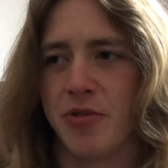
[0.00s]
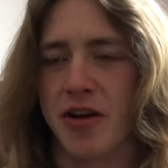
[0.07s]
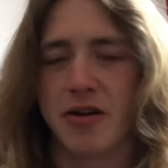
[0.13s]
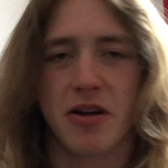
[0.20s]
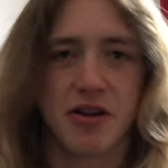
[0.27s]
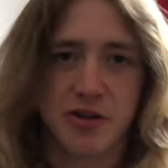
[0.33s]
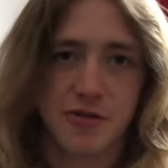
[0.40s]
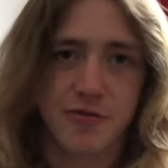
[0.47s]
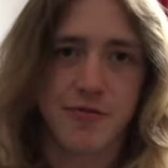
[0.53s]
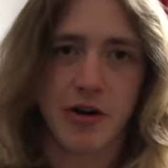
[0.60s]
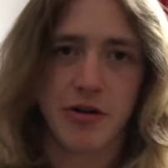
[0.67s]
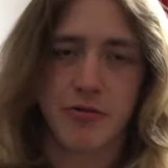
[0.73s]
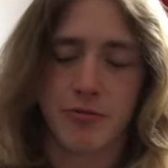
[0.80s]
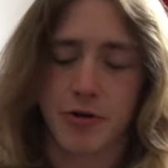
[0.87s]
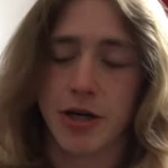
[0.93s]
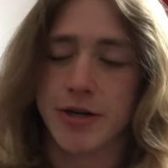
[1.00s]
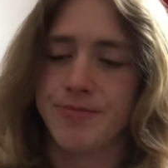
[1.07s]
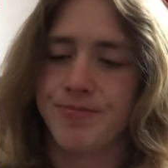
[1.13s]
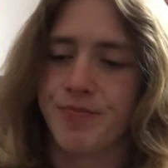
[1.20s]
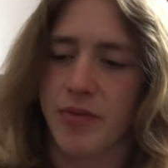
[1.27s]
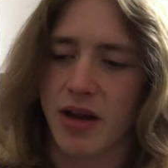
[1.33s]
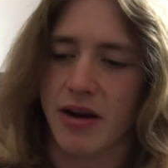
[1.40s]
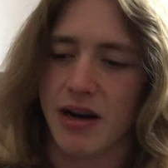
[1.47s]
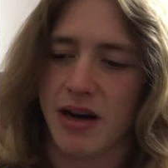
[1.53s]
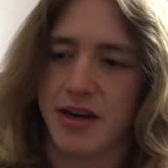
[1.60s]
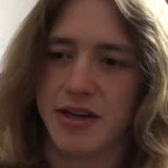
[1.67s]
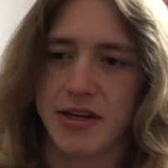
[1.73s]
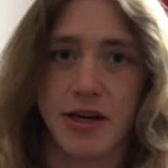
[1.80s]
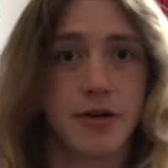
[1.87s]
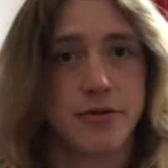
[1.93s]
like, on your phone, right?
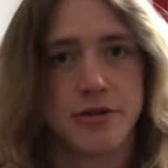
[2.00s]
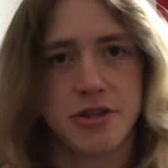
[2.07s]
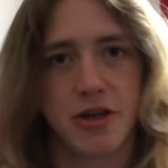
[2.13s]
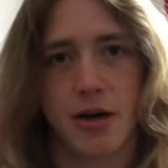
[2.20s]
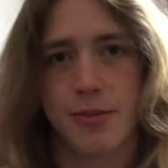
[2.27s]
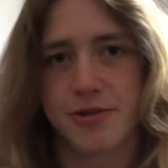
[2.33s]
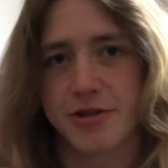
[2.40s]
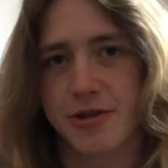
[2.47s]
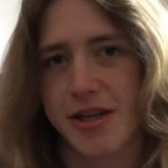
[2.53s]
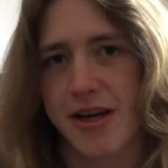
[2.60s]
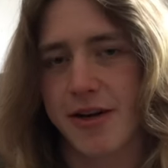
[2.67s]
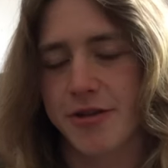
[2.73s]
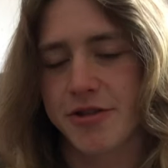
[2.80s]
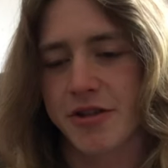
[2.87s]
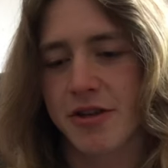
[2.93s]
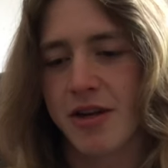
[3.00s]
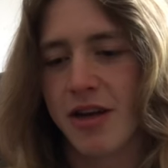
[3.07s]
You know Geometry Dash?